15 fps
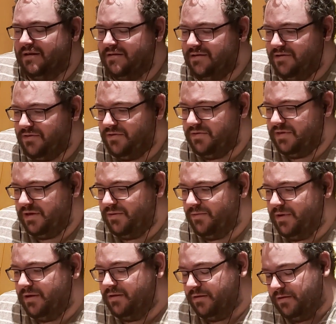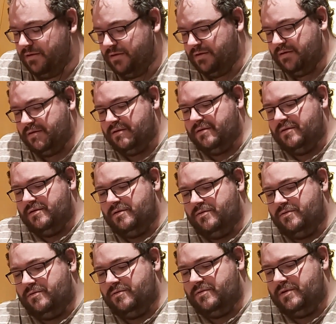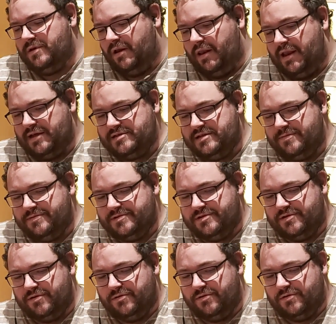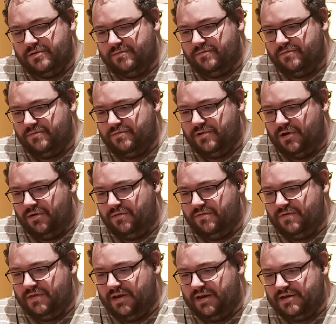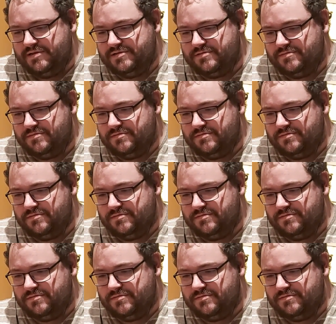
and you've got to think, last episode and, for the last